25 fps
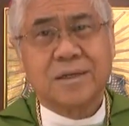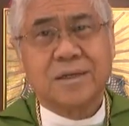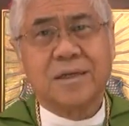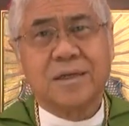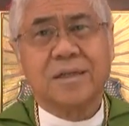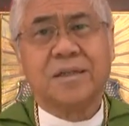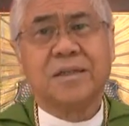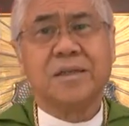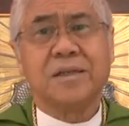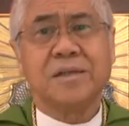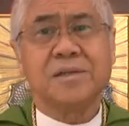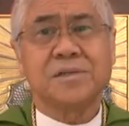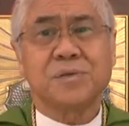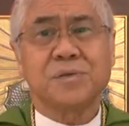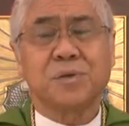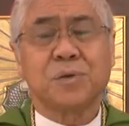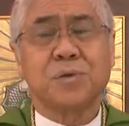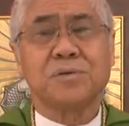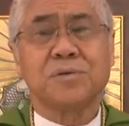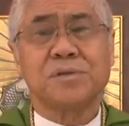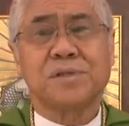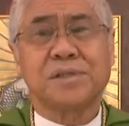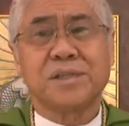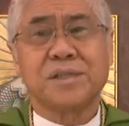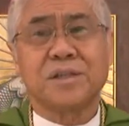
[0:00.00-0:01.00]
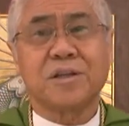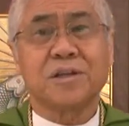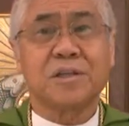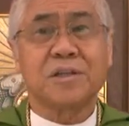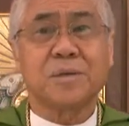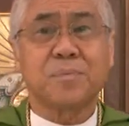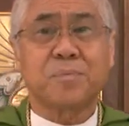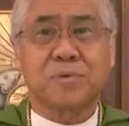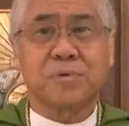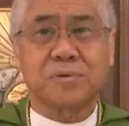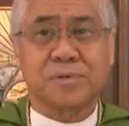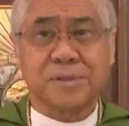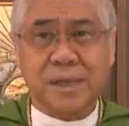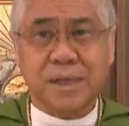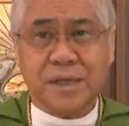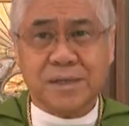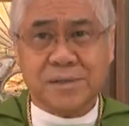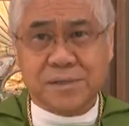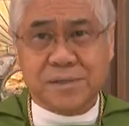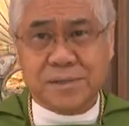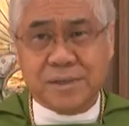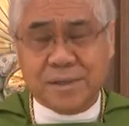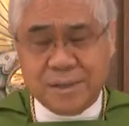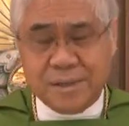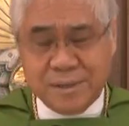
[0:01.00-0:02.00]
in this whole synodal
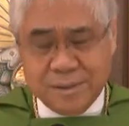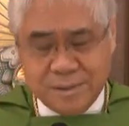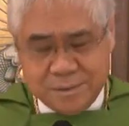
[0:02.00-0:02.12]
process